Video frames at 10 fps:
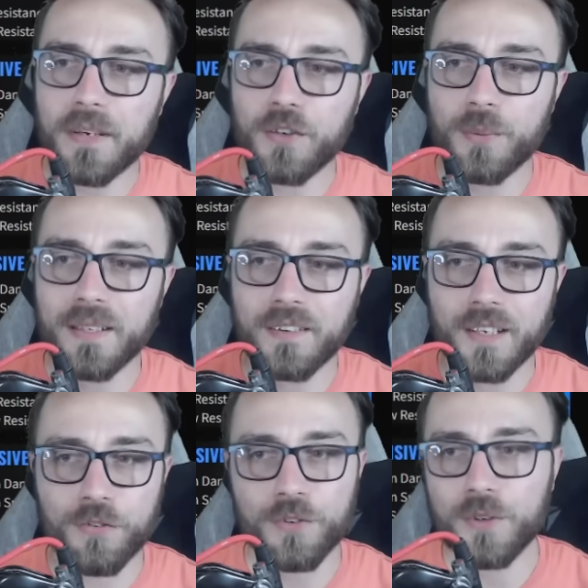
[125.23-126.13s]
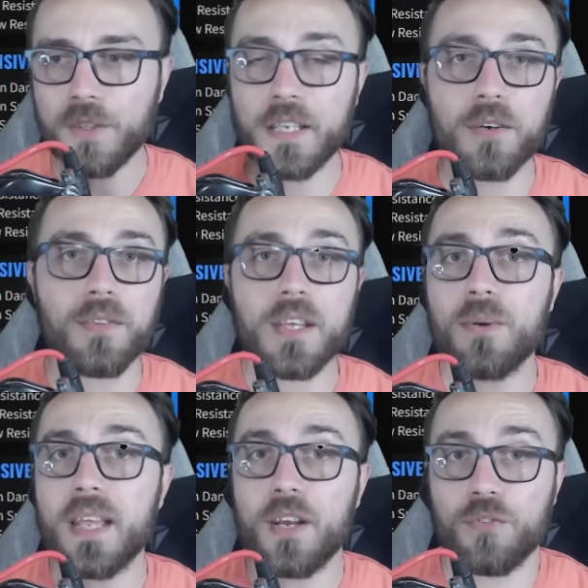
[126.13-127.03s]
into Ancestral, gear that
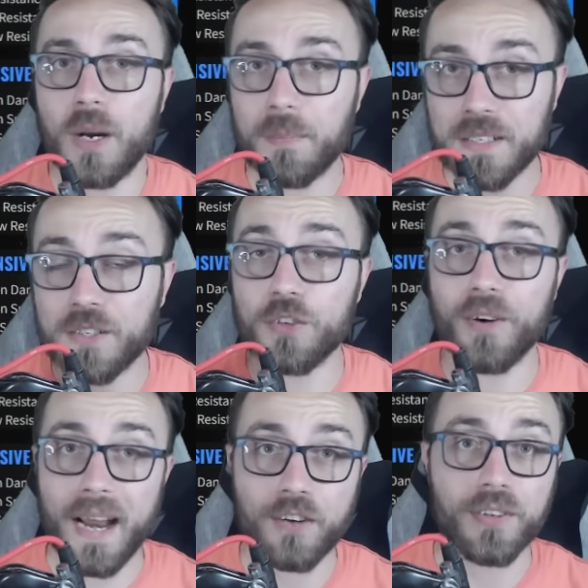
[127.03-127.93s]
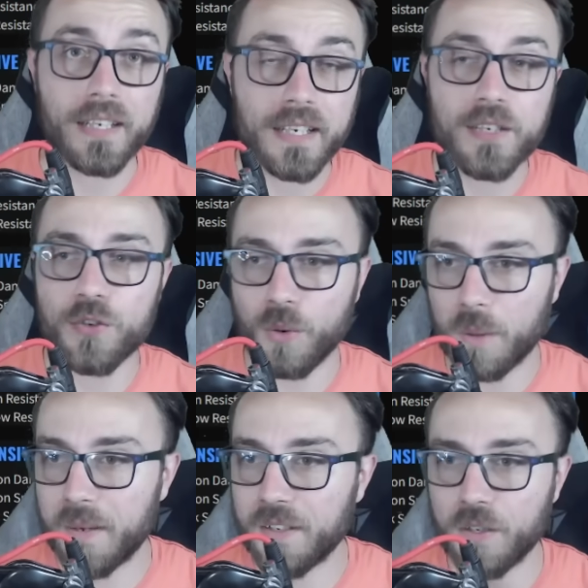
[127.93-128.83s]
you can't drop until you're actually in
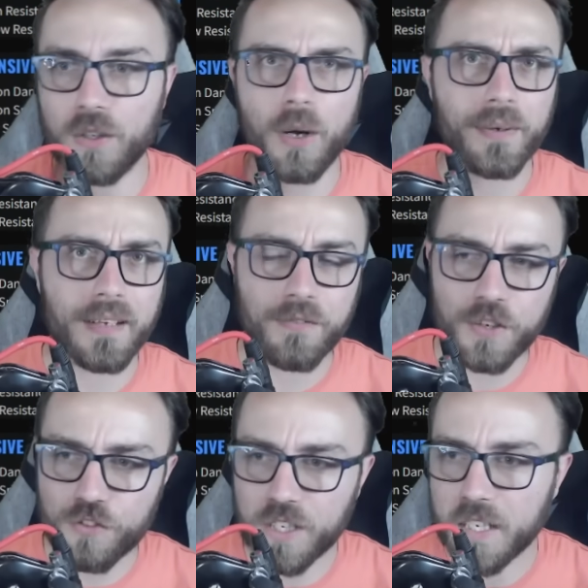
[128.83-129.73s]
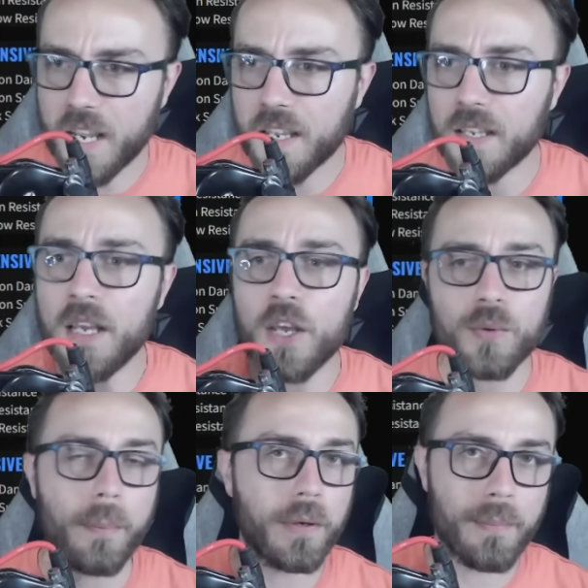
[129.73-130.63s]
Torment, it'll always have a GA, you'll
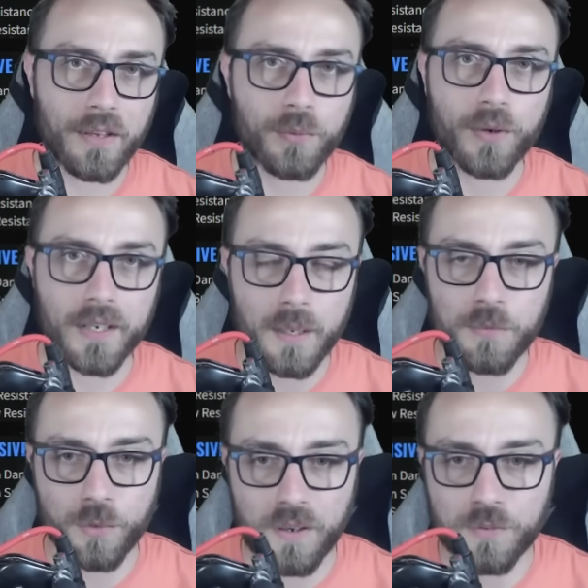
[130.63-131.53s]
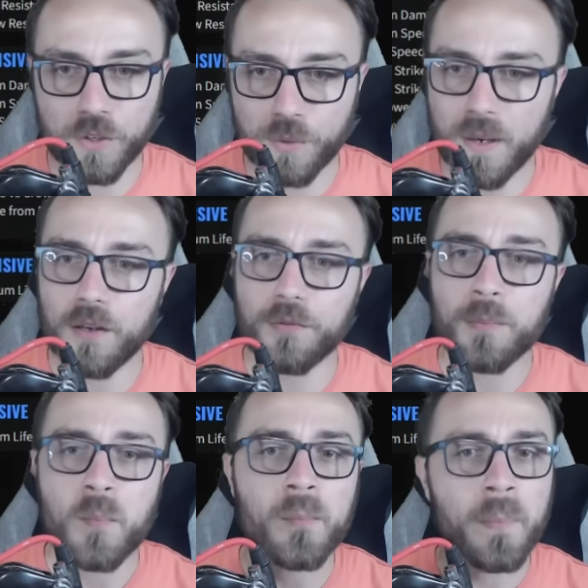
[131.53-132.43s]
be able to masterwork it up 12 to 12,
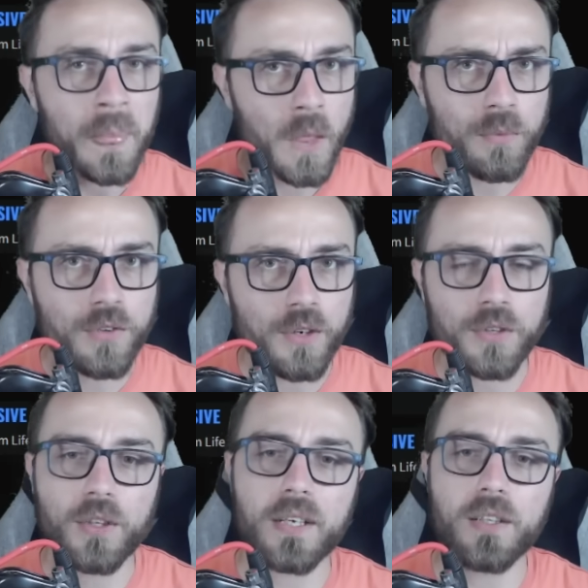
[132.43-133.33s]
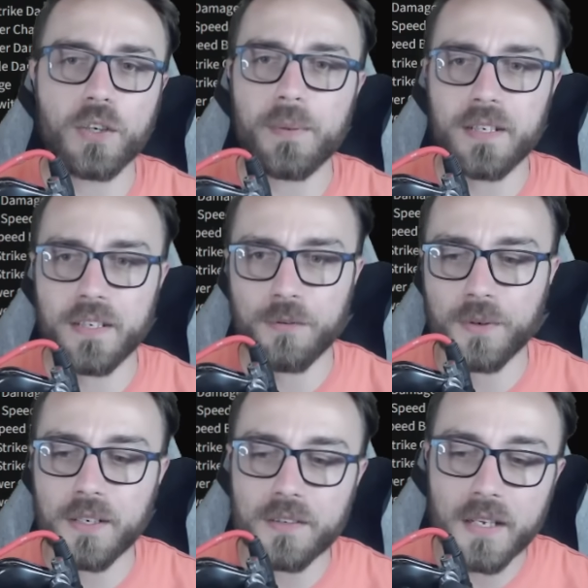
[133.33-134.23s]
will start to look a little bit
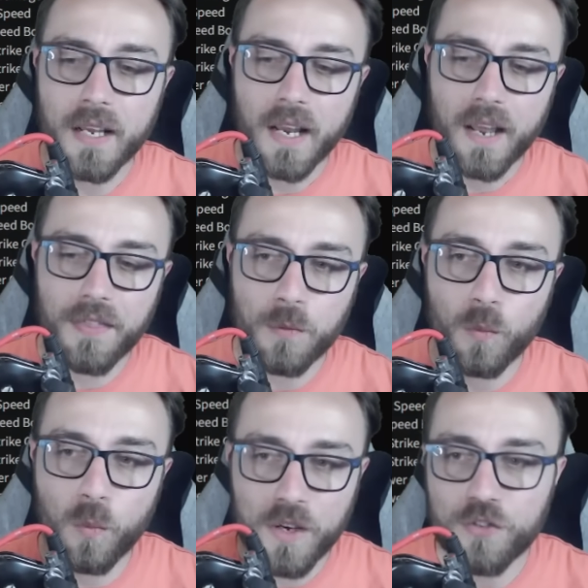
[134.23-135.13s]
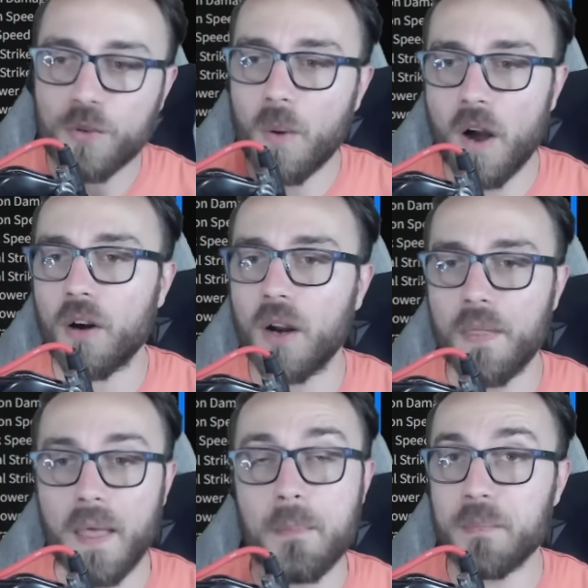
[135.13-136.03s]
different. And then once you are
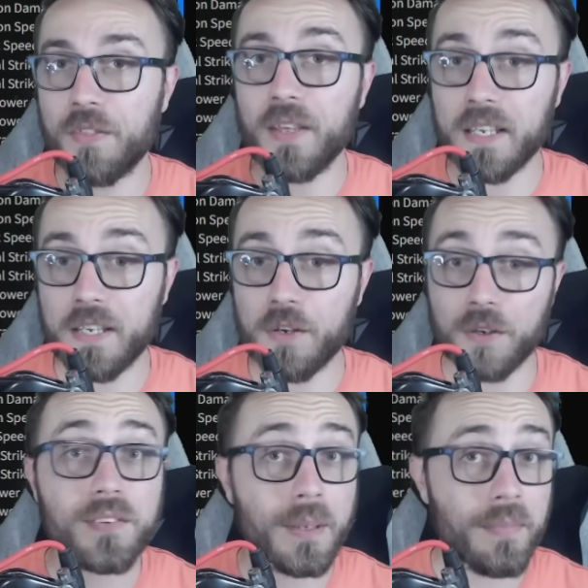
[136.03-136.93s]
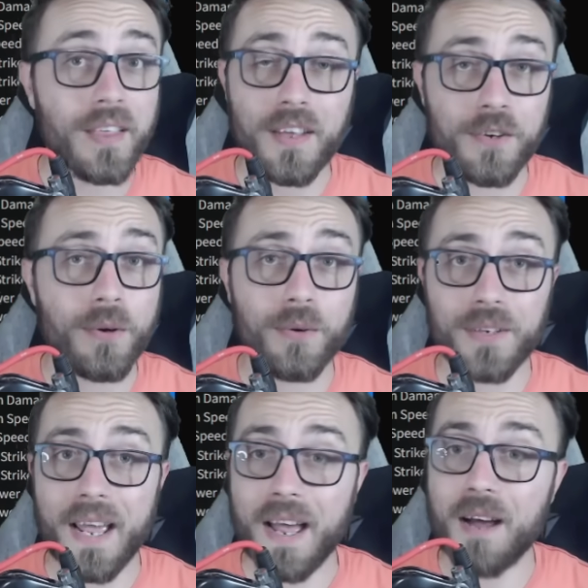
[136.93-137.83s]
on that mythic gear, something that you're going
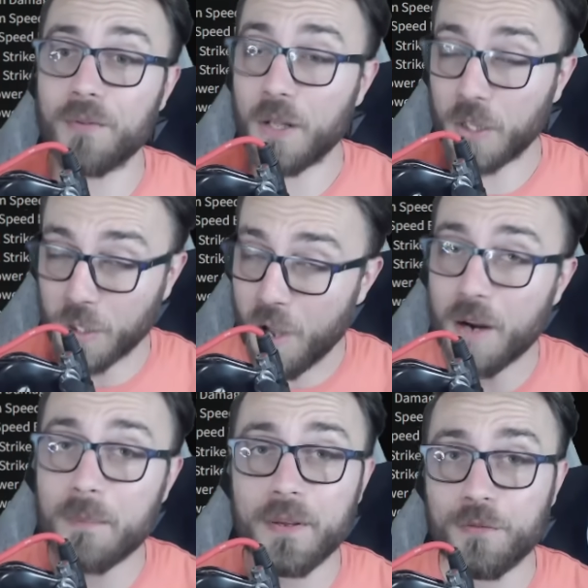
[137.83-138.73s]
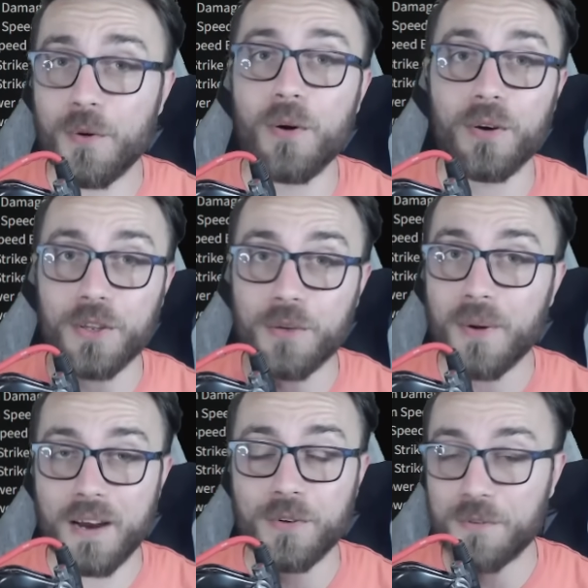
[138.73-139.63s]
to have long before you
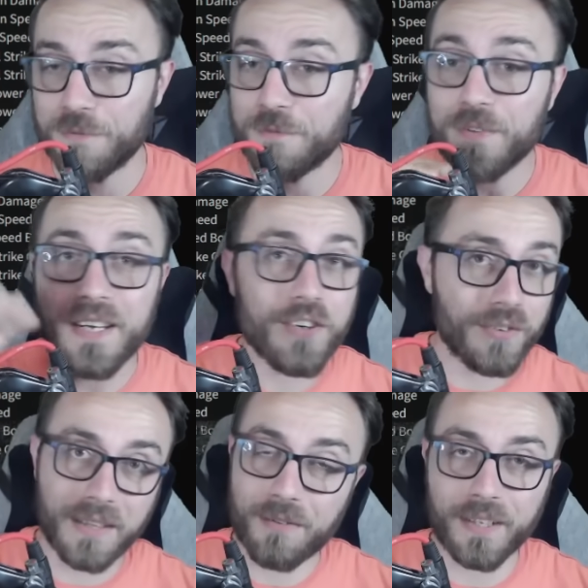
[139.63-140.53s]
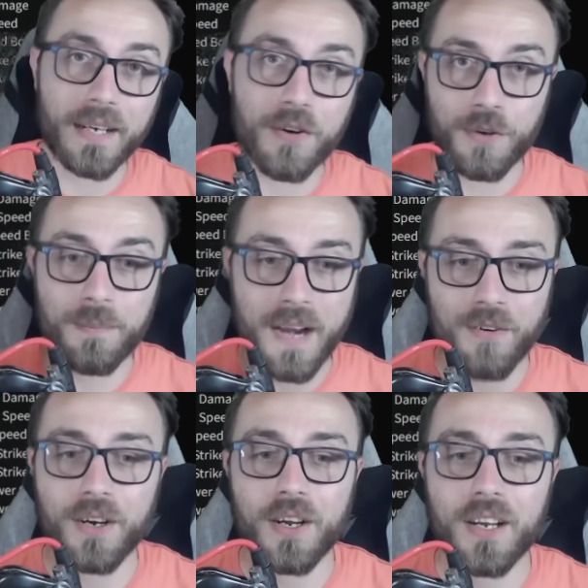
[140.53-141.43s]
ever finish leveling out your
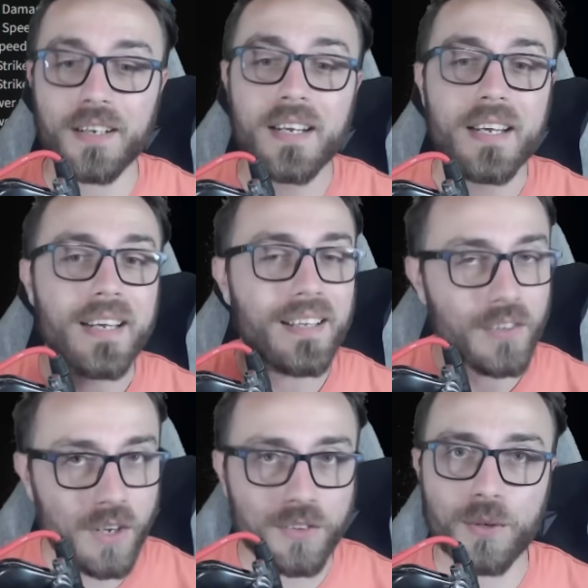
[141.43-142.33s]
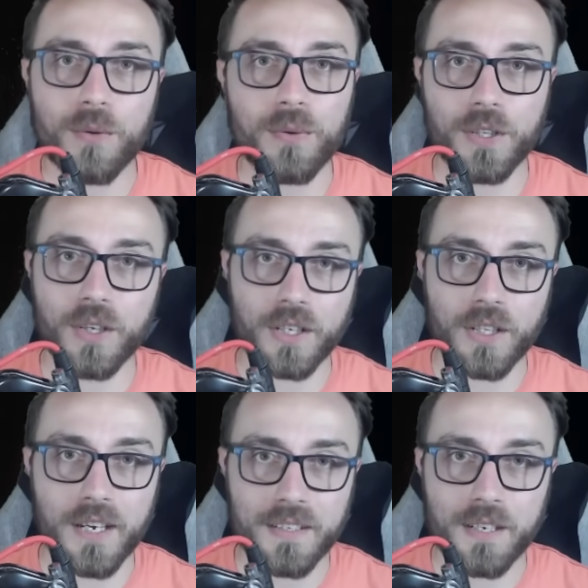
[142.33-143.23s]
Paragon is also going to look a
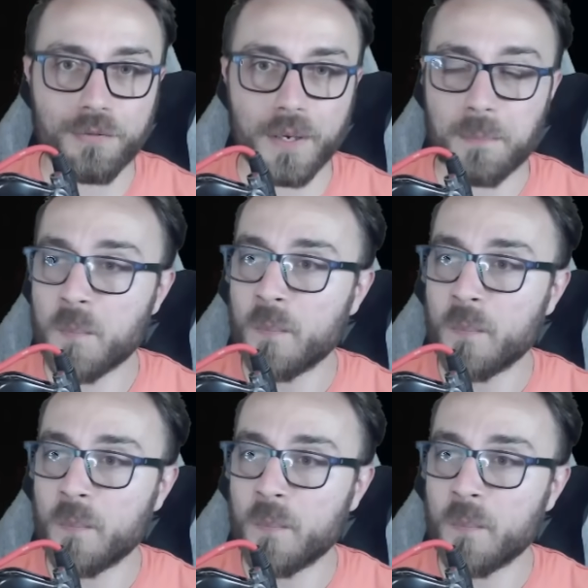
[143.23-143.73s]
lot different.